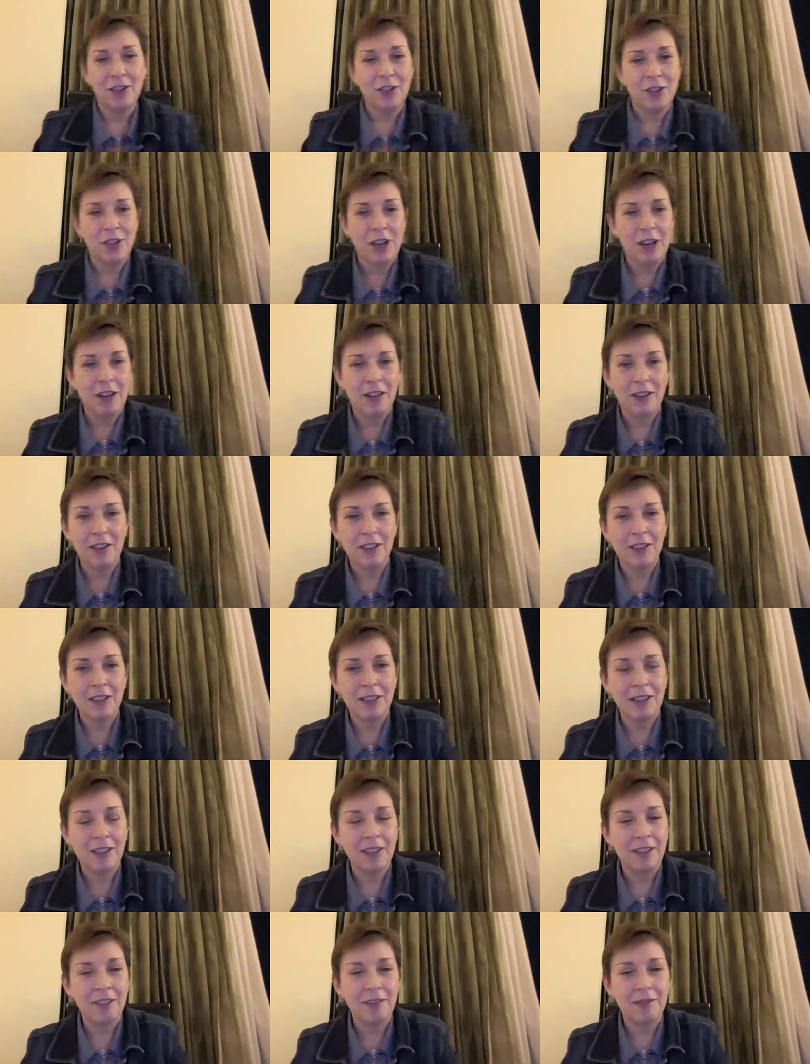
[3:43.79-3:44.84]
cherish
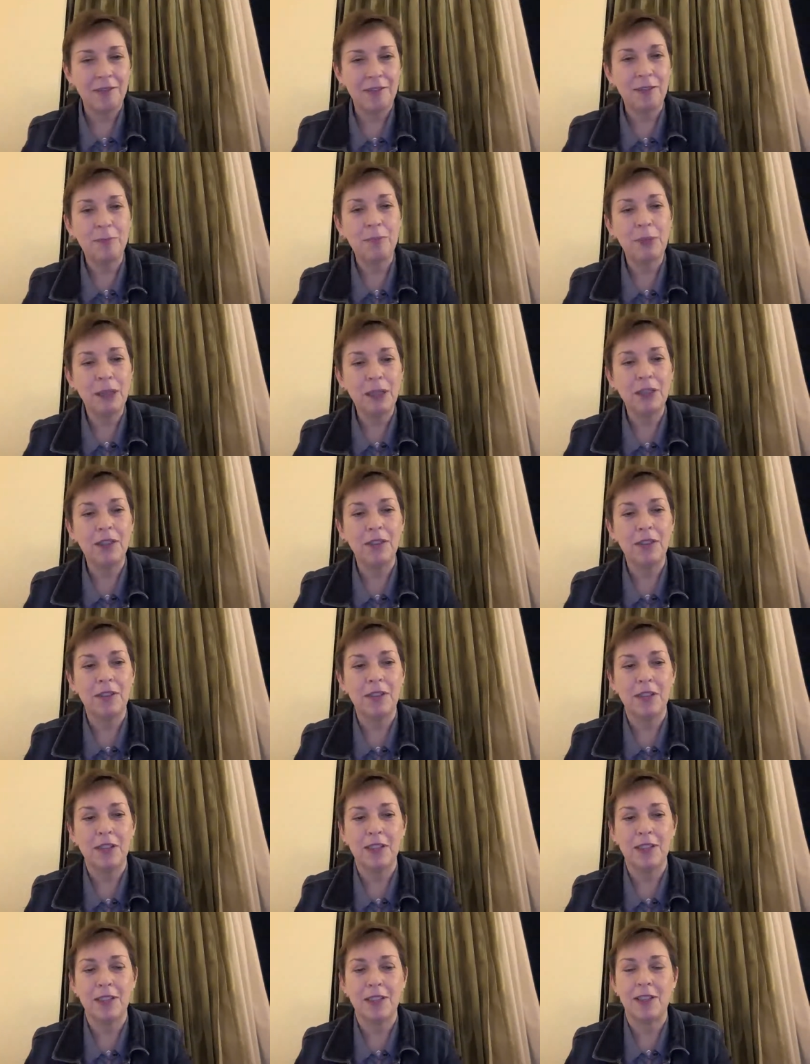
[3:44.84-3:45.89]
the familiar
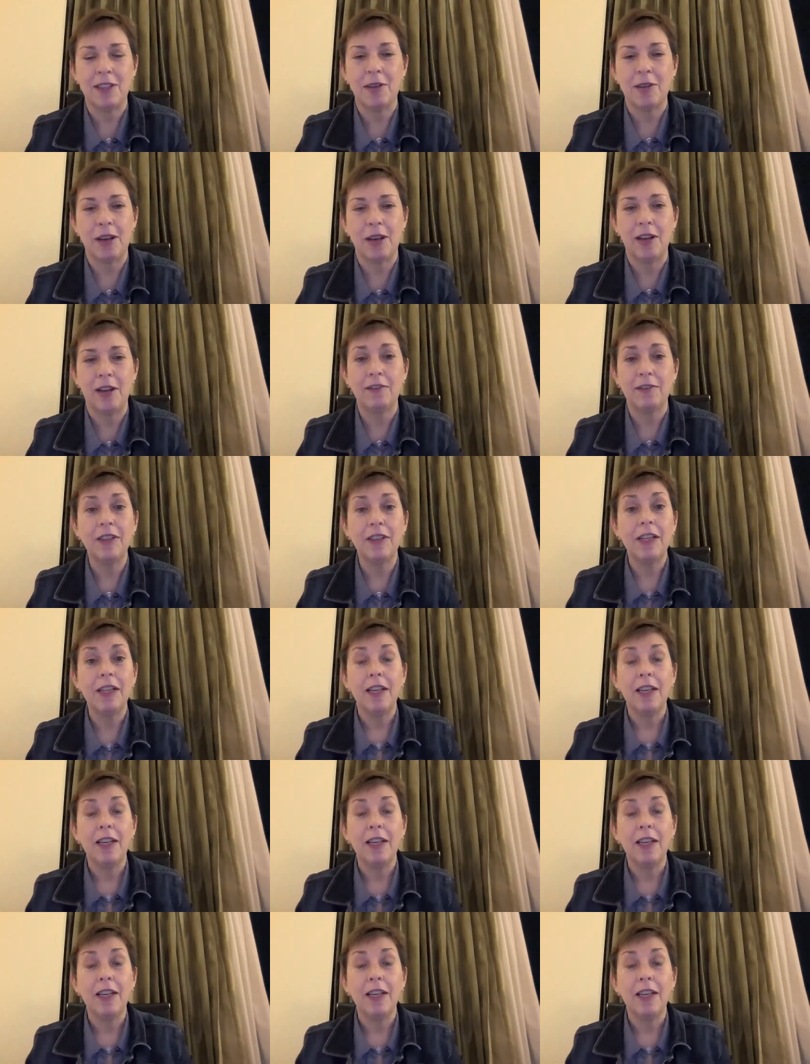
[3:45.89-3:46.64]
things that you have,